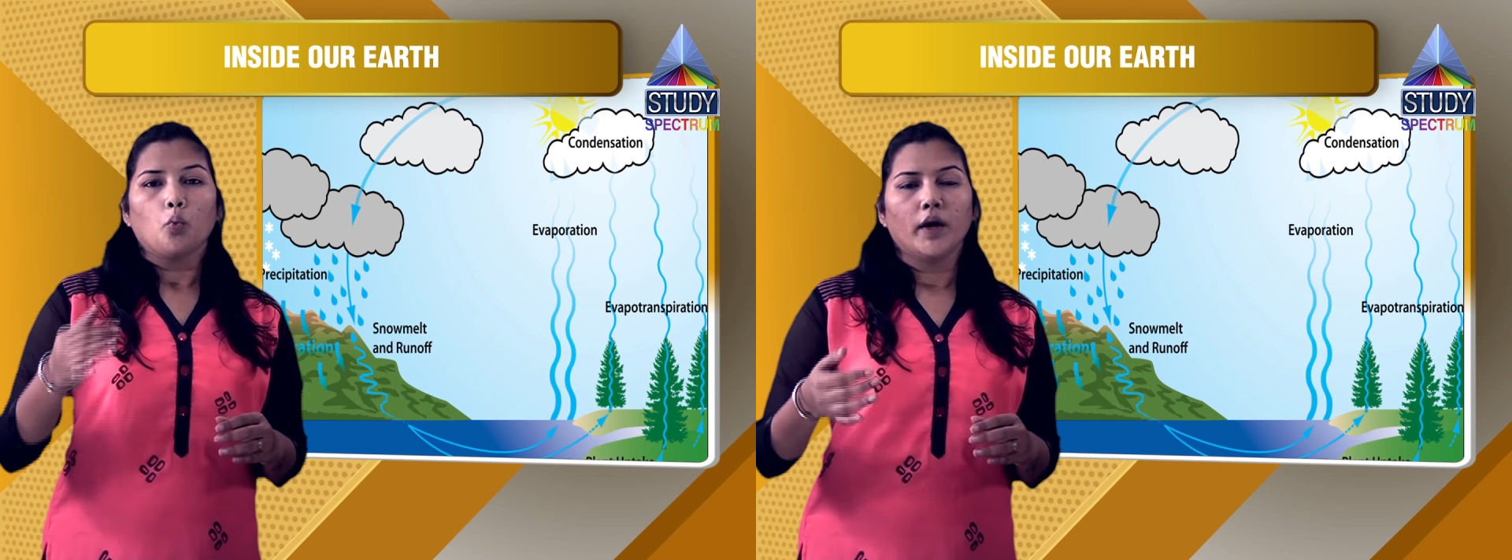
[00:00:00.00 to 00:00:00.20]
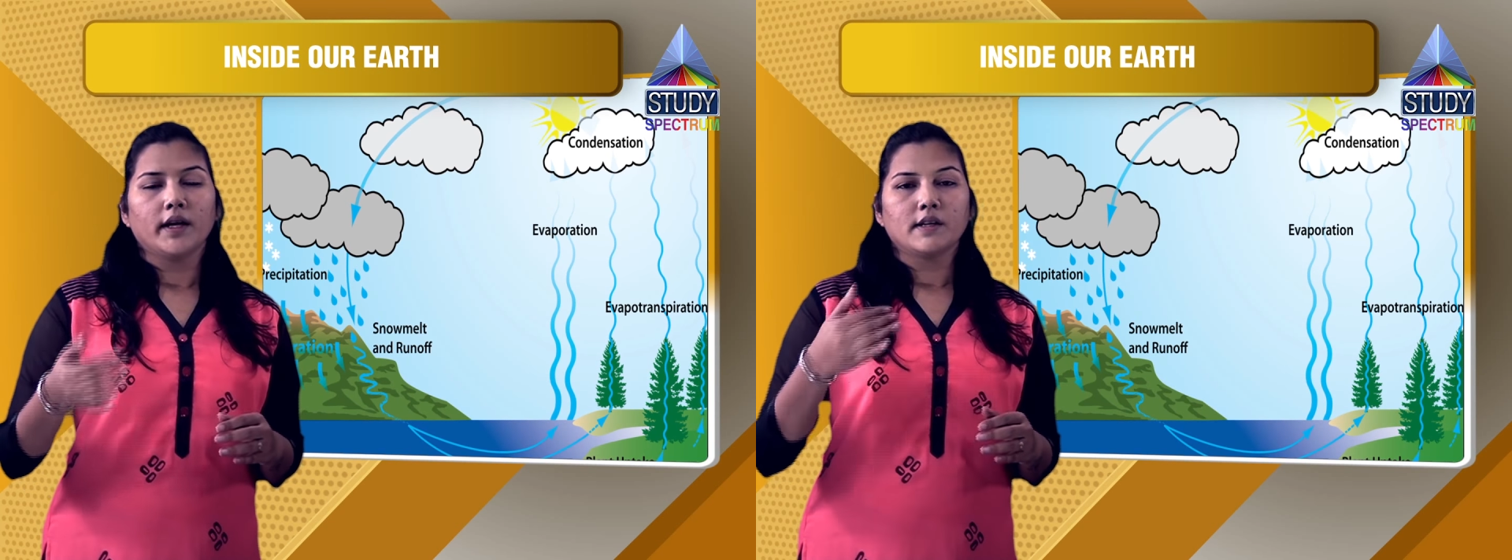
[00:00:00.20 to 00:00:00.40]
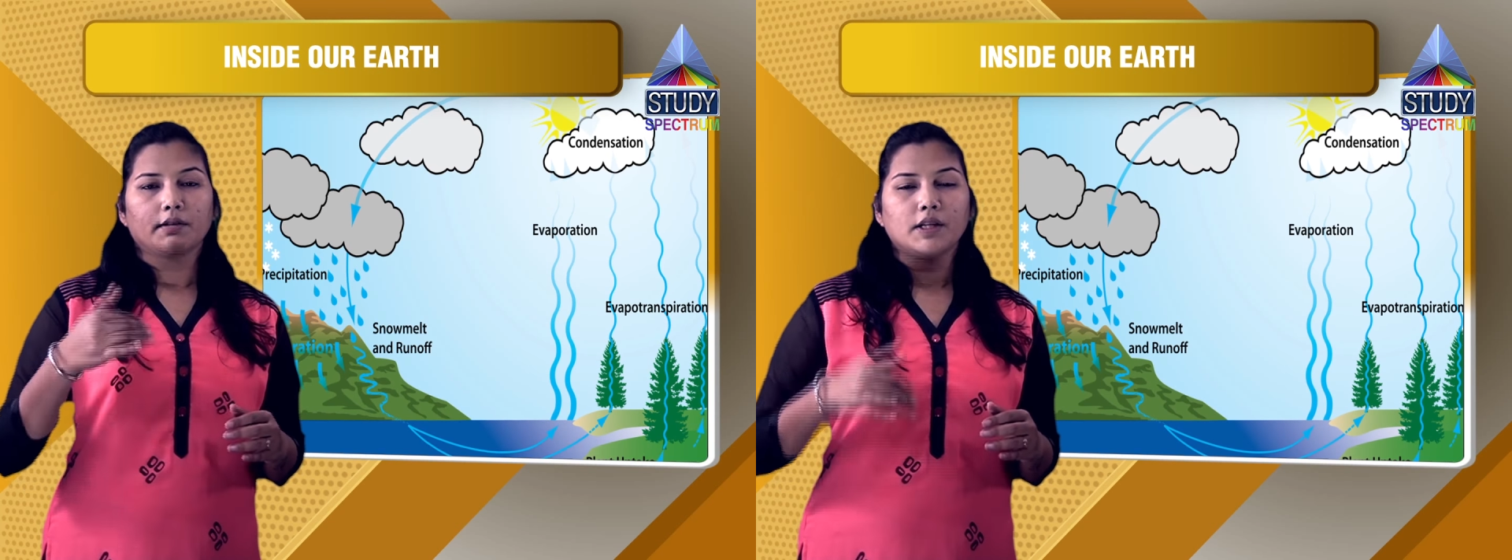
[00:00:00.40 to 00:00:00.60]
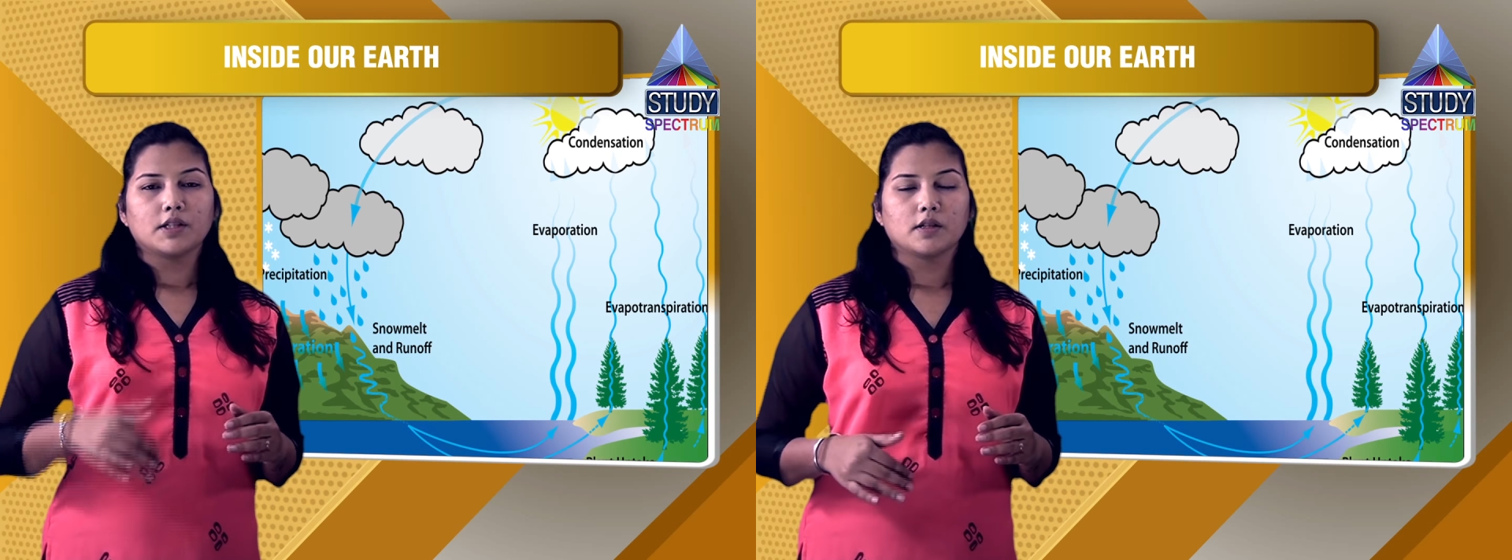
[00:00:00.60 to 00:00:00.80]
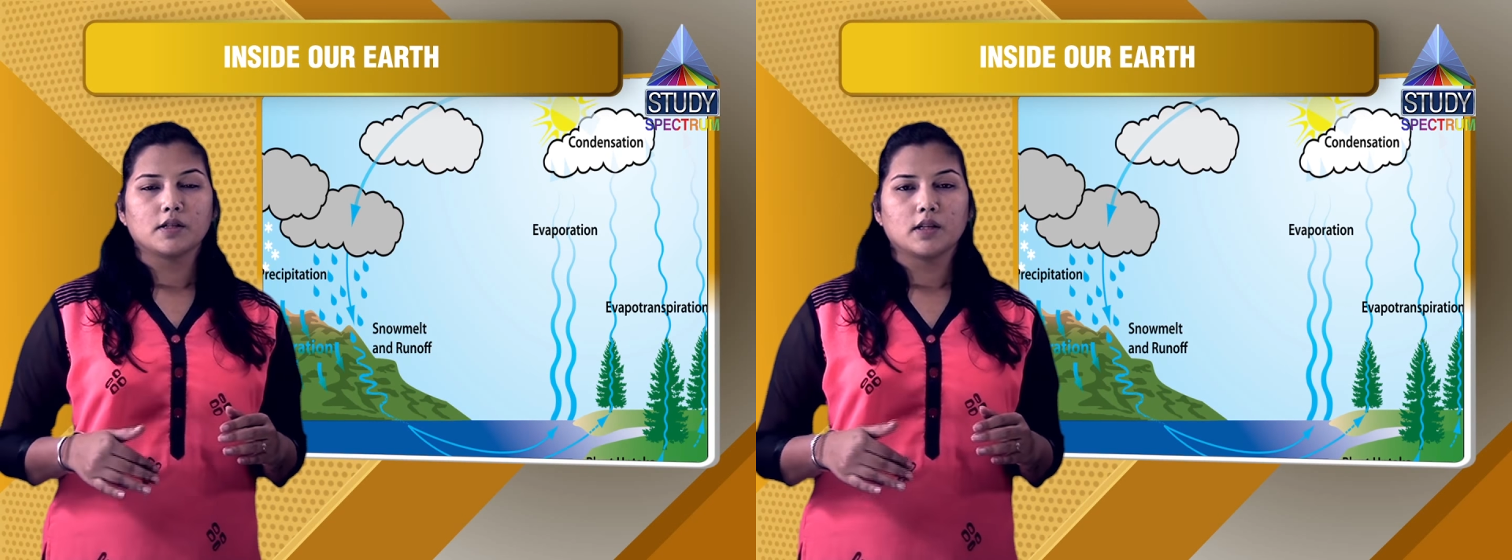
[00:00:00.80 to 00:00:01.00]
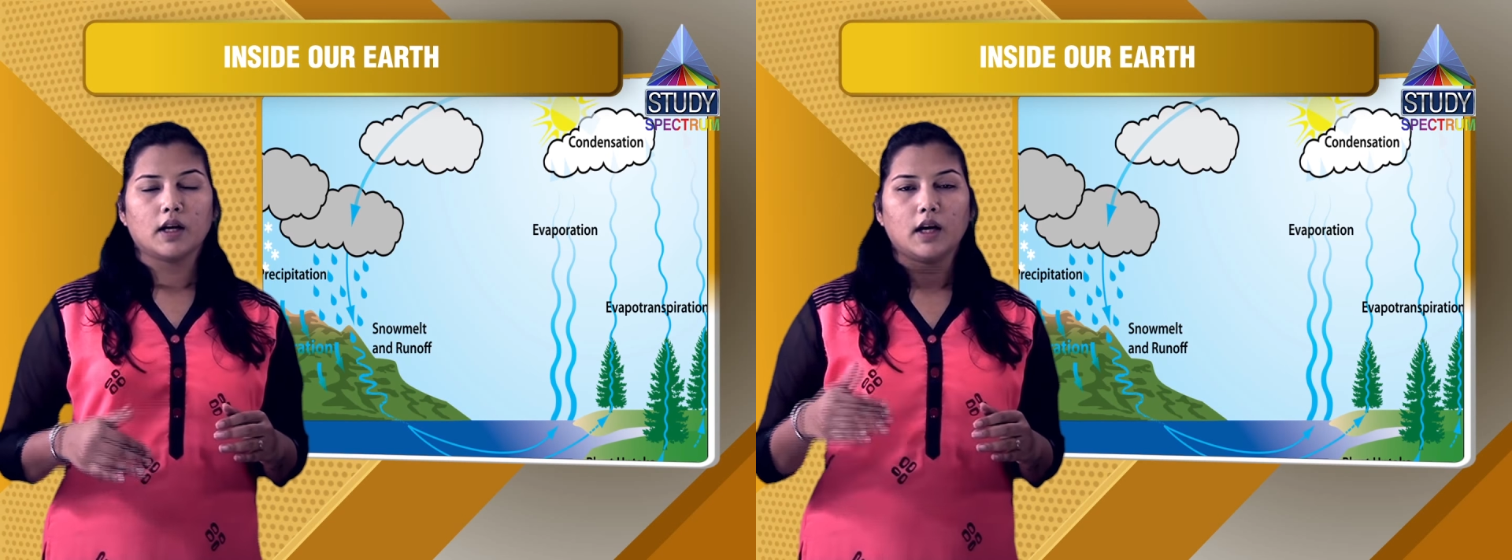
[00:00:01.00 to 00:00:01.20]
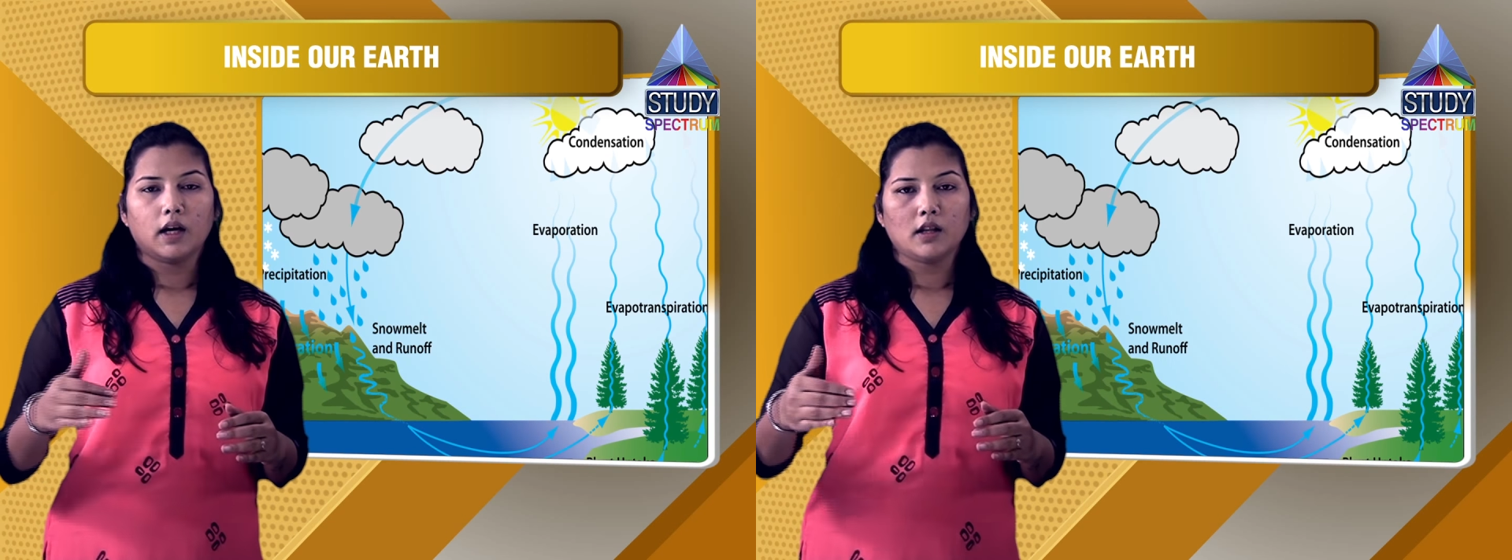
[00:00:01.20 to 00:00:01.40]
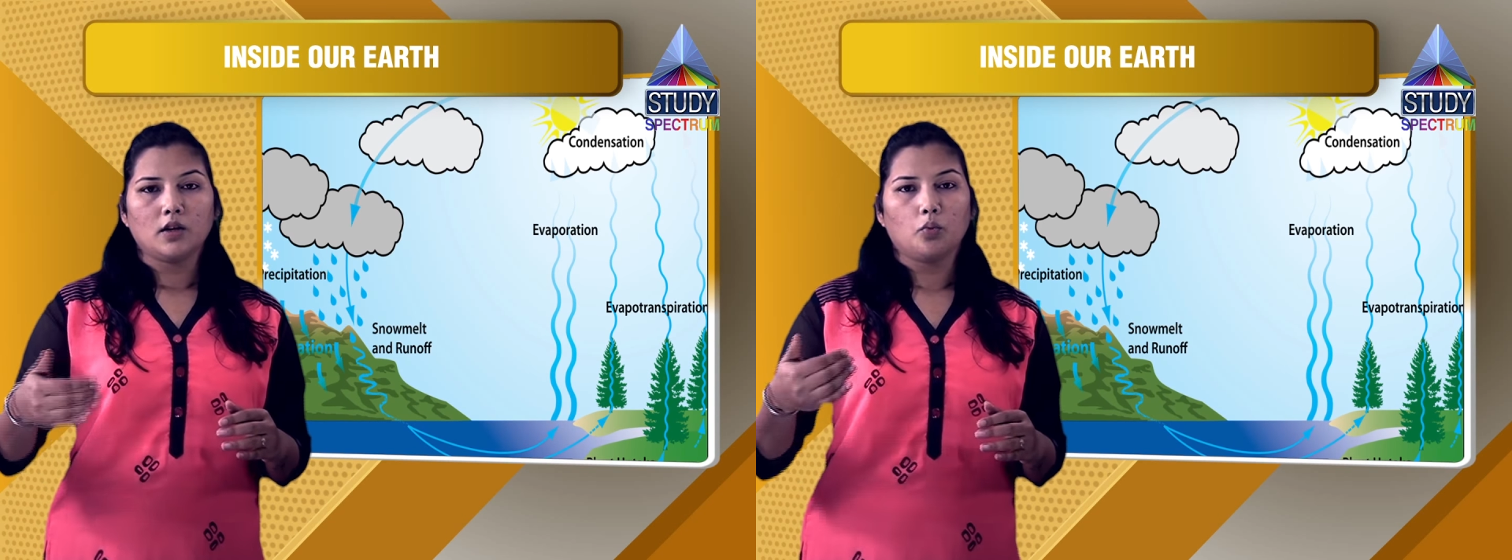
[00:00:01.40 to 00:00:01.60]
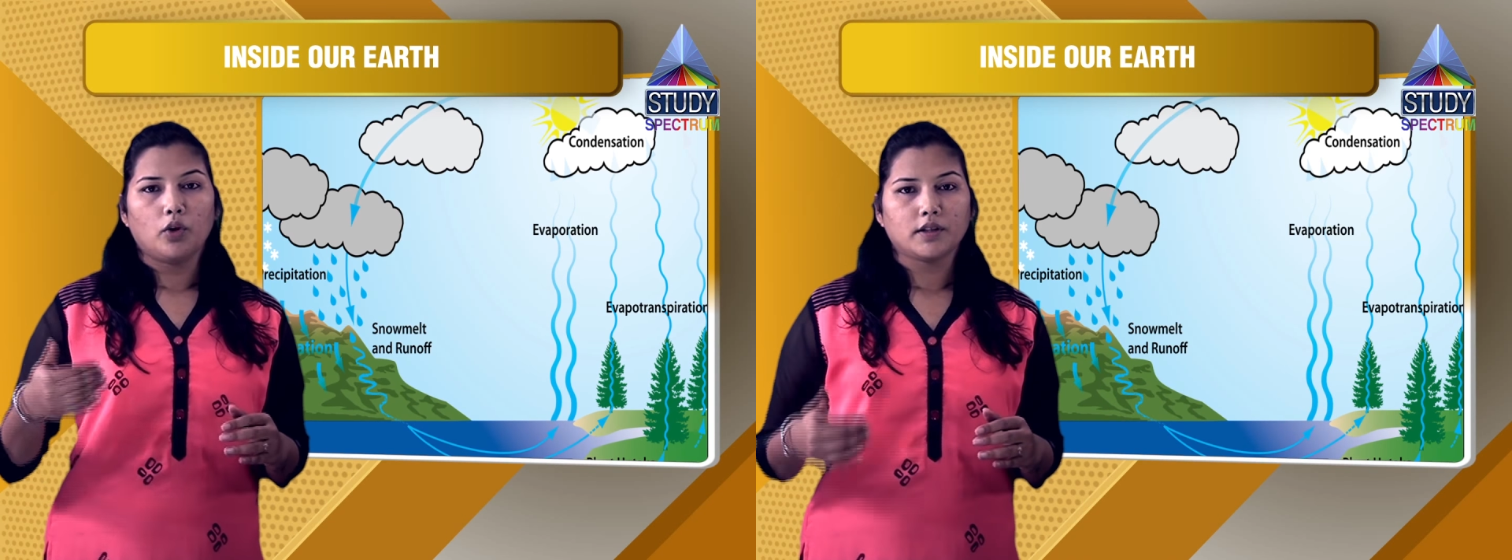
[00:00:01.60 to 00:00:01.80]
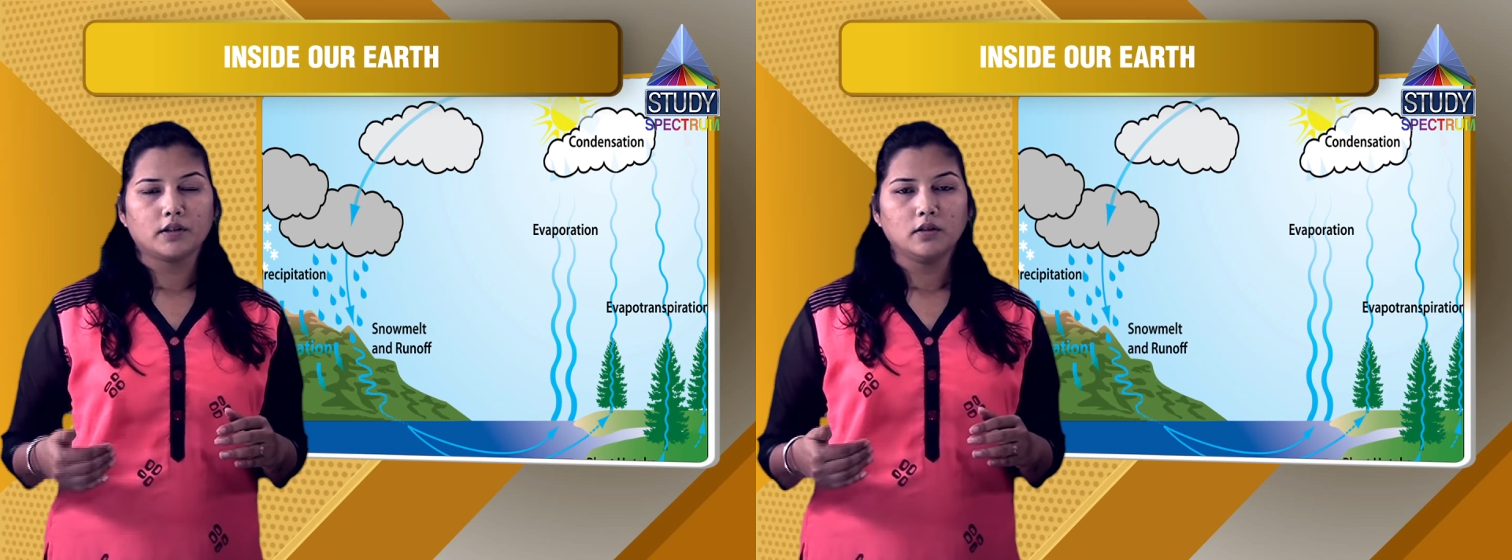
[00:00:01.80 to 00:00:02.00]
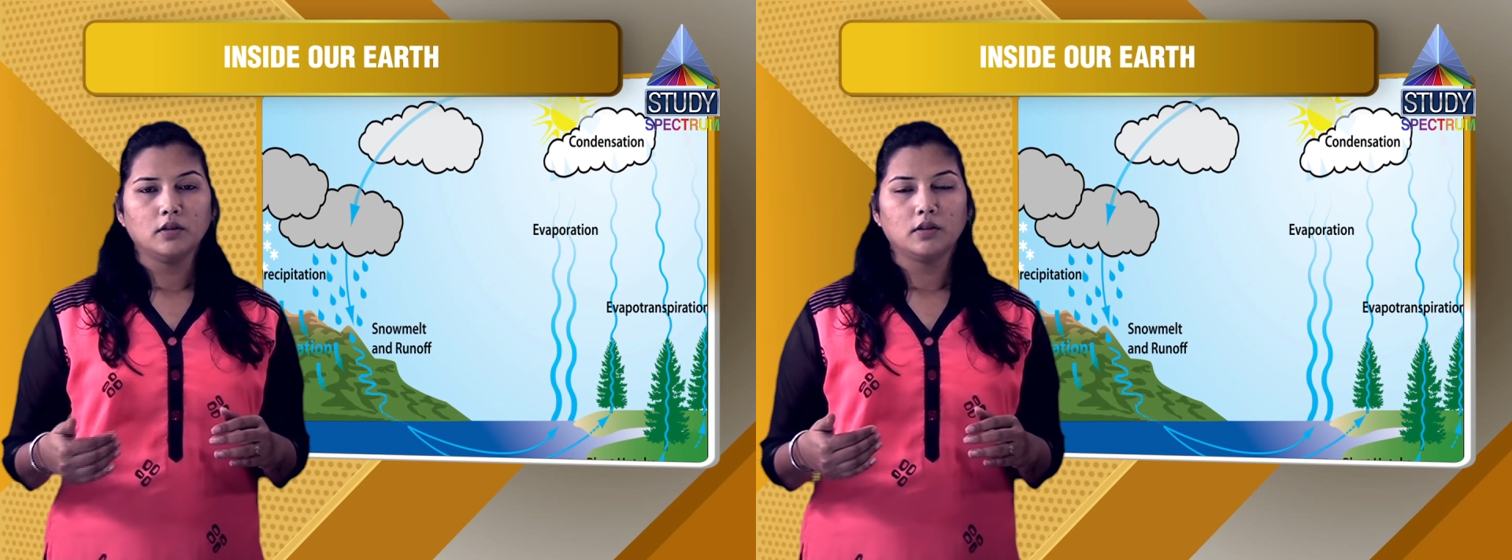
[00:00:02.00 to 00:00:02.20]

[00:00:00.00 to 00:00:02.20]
When it reaches again the water,